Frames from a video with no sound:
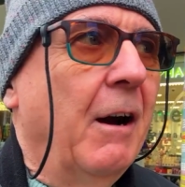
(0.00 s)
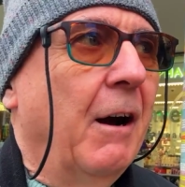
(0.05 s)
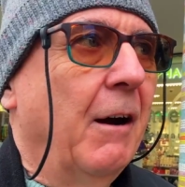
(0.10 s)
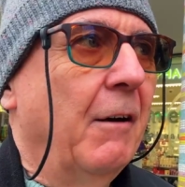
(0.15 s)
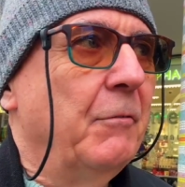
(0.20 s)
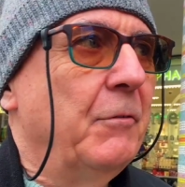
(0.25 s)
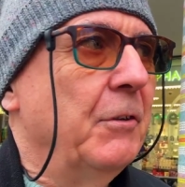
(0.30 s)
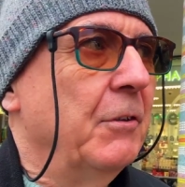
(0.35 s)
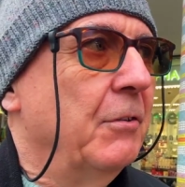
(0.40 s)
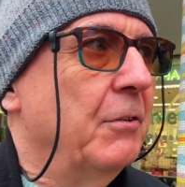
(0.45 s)

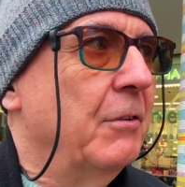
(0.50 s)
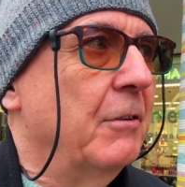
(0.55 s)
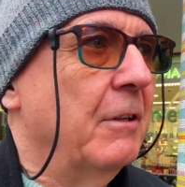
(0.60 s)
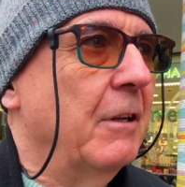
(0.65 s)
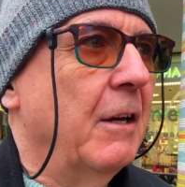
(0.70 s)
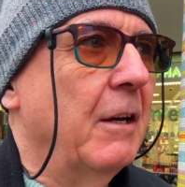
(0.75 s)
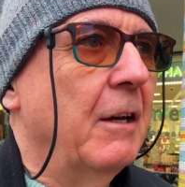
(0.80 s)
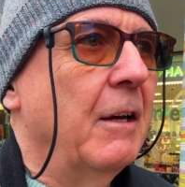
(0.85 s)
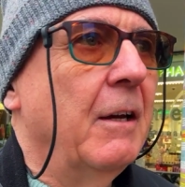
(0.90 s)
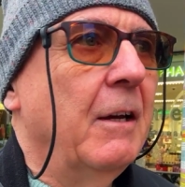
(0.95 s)
I've just
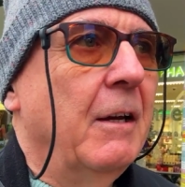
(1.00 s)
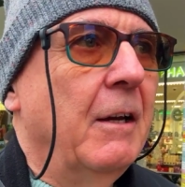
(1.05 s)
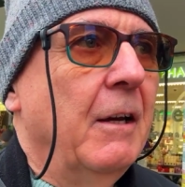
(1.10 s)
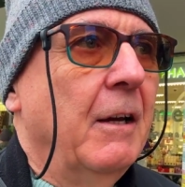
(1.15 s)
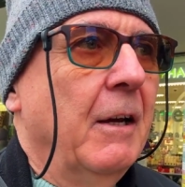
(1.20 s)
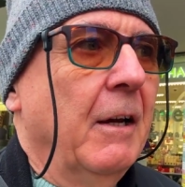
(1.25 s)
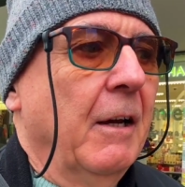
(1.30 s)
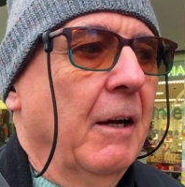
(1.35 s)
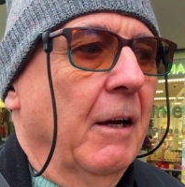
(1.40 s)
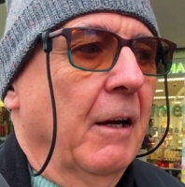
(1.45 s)

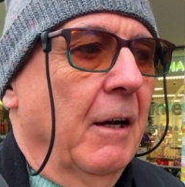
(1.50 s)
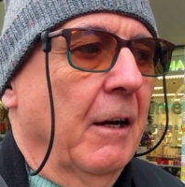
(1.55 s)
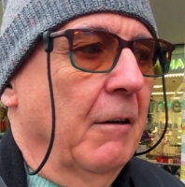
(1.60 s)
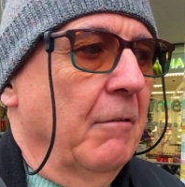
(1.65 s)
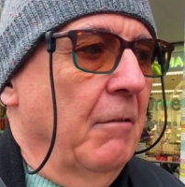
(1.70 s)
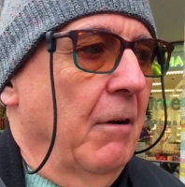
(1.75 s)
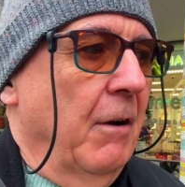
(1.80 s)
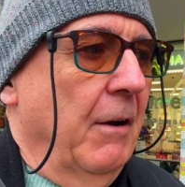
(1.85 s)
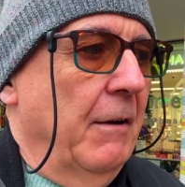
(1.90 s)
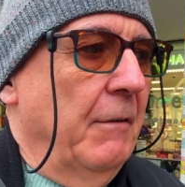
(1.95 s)

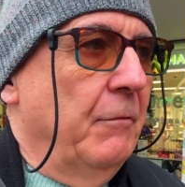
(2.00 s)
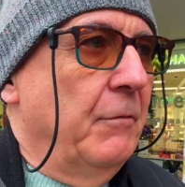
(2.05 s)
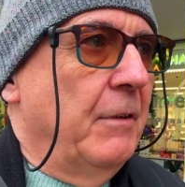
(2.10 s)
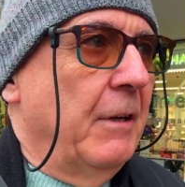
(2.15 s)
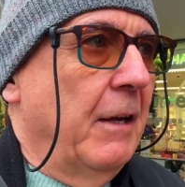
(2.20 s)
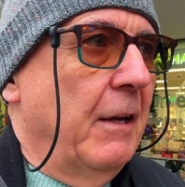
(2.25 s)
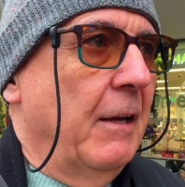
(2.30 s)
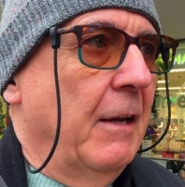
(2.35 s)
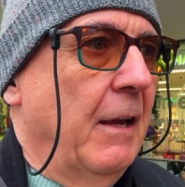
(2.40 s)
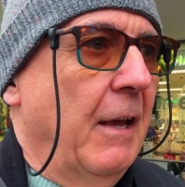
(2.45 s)
arrived
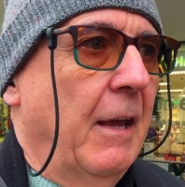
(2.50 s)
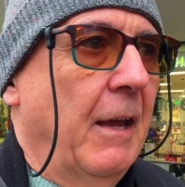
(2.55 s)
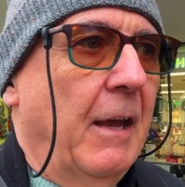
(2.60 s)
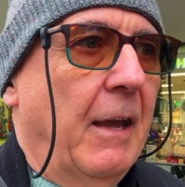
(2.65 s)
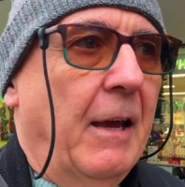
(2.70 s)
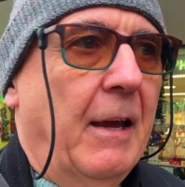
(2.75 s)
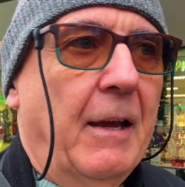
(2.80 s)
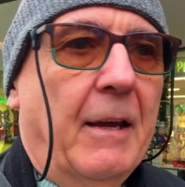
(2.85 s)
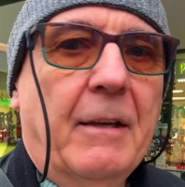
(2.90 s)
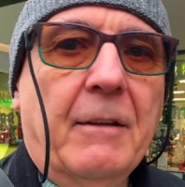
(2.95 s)

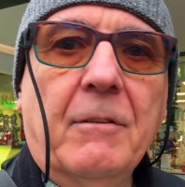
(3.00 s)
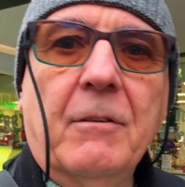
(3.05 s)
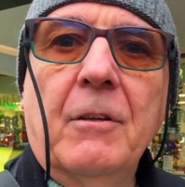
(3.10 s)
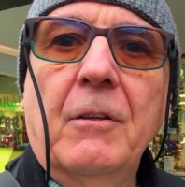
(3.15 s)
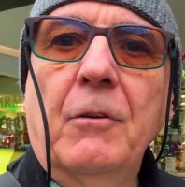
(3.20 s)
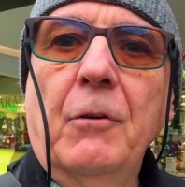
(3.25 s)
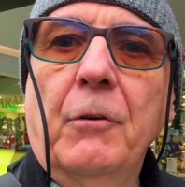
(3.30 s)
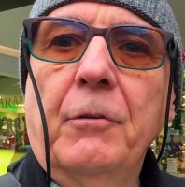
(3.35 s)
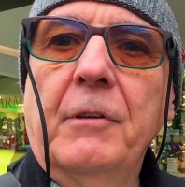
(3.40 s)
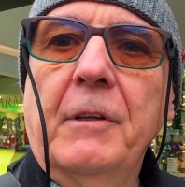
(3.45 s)

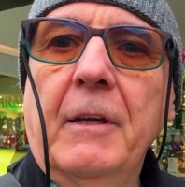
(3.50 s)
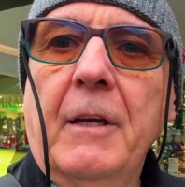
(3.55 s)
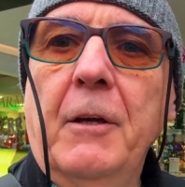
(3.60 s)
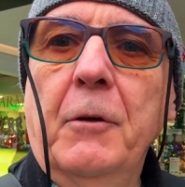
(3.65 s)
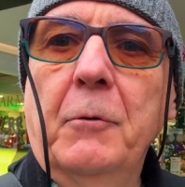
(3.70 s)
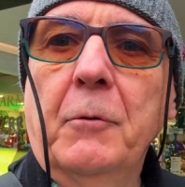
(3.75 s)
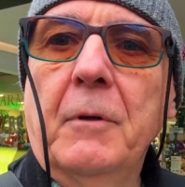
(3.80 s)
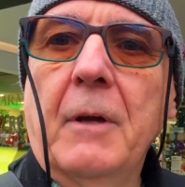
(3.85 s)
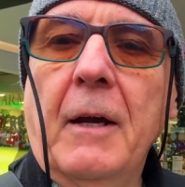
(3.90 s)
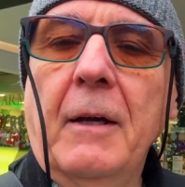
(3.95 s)
at Notting
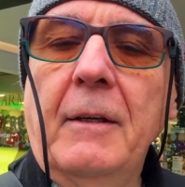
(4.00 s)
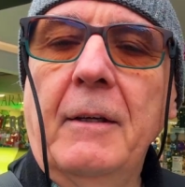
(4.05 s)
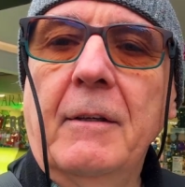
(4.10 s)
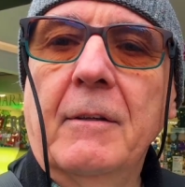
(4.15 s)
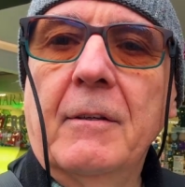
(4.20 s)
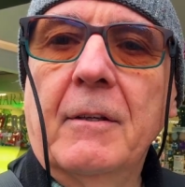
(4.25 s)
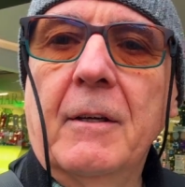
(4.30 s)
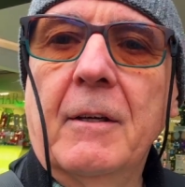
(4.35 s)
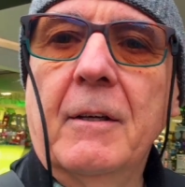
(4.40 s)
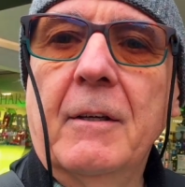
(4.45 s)
Hill Gate
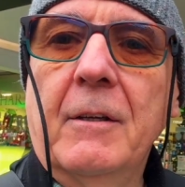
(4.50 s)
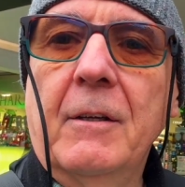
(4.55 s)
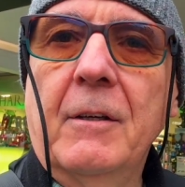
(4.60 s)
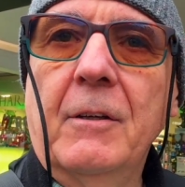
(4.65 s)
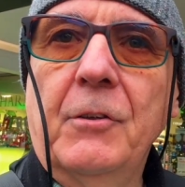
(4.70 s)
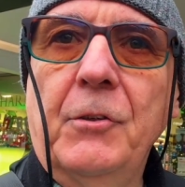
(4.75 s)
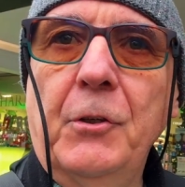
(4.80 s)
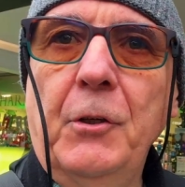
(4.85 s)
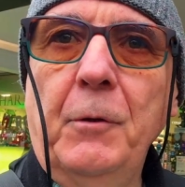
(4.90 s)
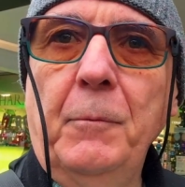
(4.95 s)

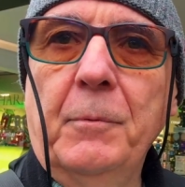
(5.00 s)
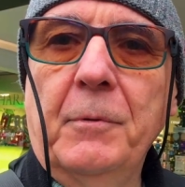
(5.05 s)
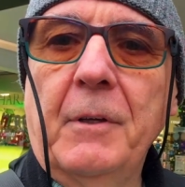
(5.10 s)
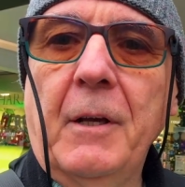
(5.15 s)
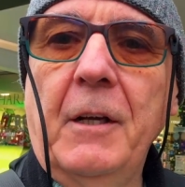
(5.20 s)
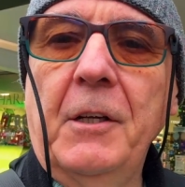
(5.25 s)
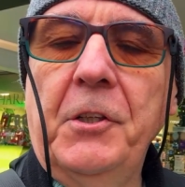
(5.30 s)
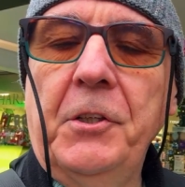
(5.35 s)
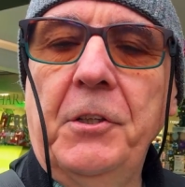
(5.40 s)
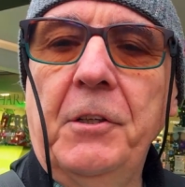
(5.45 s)
tube
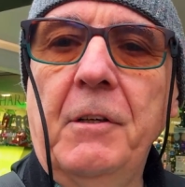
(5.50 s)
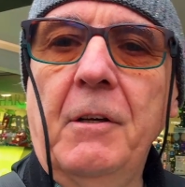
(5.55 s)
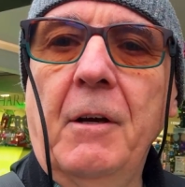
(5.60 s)
station.